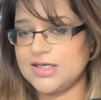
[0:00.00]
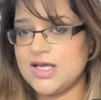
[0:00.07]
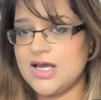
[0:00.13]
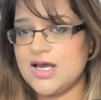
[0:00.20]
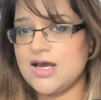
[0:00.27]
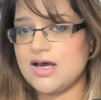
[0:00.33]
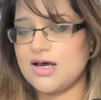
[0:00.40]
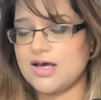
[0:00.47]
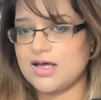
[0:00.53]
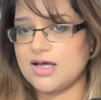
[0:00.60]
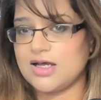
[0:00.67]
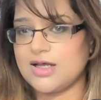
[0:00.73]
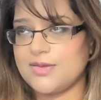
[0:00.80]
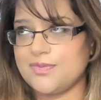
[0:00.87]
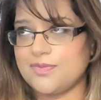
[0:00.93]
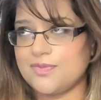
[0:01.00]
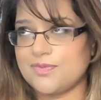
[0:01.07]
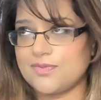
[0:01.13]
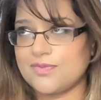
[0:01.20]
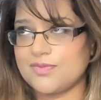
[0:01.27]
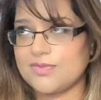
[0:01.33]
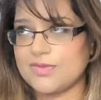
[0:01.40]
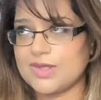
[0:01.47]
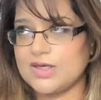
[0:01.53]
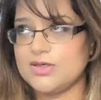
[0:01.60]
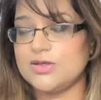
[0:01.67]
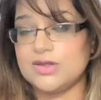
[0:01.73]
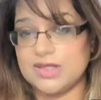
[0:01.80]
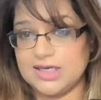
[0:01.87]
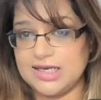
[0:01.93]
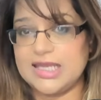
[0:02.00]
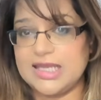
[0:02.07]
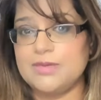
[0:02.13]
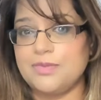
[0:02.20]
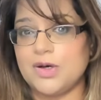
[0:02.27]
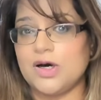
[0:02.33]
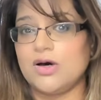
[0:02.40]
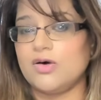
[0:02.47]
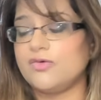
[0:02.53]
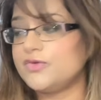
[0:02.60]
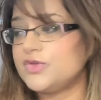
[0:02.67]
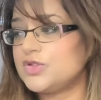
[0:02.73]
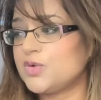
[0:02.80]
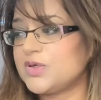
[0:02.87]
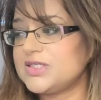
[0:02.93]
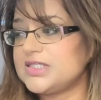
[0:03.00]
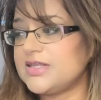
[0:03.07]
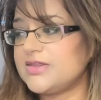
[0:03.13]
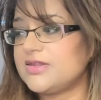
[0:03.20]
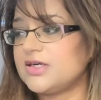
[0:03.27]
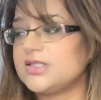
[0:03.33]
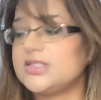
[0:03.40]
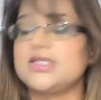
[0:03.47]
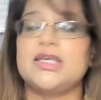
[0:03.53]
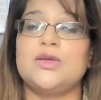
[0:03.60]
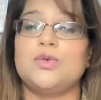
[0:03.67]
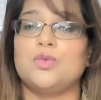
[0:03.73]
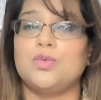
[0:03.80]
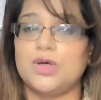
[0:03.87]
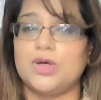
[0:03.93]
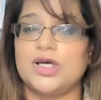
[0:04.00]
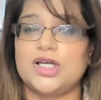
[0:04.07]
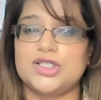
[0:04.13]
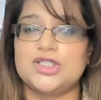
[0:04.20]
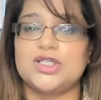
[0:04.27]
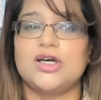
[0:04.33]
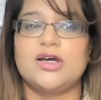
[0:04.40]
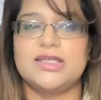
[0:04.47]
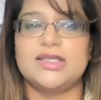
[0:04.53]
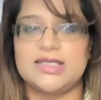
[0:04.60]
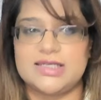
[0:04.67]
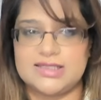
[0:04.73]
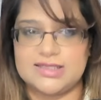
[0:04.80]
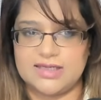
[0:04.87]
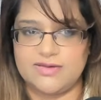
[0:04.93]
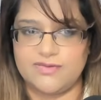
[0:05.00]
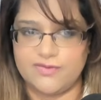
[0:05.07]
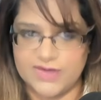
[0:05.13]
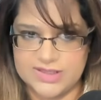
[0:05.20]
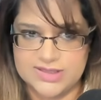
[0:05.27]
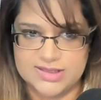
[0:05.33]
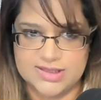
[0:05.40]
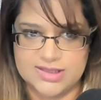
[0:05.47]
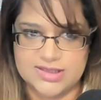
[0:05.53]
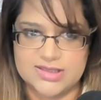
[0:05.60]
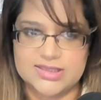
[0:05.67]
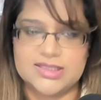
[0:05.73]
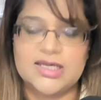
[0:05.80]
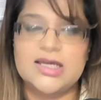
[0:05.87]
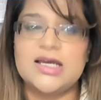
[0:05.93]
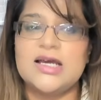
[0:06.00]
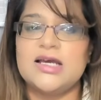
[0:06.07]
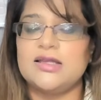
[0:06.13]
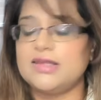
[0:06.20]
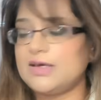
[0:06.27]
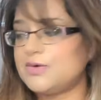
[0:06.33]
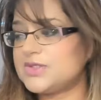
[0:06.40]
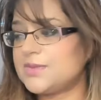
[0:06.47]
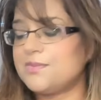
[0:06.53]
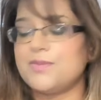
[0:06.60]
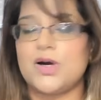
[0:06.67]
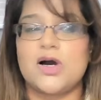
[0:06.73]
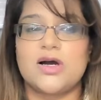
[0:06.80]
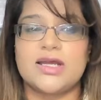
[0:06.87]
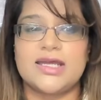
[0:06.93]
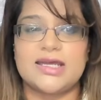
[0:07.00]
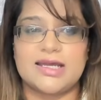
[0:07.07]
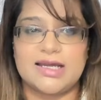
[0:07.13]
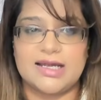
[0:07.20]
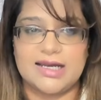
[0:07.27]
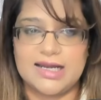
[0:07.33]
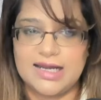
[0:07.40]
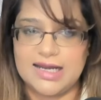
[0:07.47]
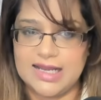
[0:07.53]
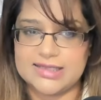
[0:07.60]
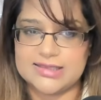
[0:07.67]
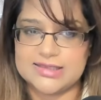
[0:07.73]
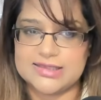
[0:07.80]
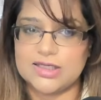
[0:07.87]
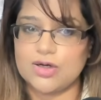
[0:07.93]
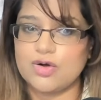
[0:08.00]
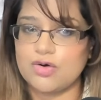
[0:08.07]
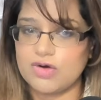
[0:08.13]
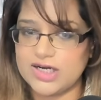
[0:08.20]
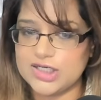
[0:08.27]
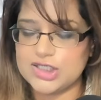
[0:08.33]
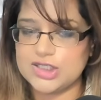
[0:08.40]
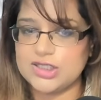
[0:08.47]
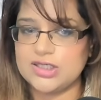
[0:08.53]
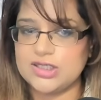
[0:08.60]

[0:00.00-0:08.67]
the late part of 2013 were Chinese investors. There was a market cleanse. The correction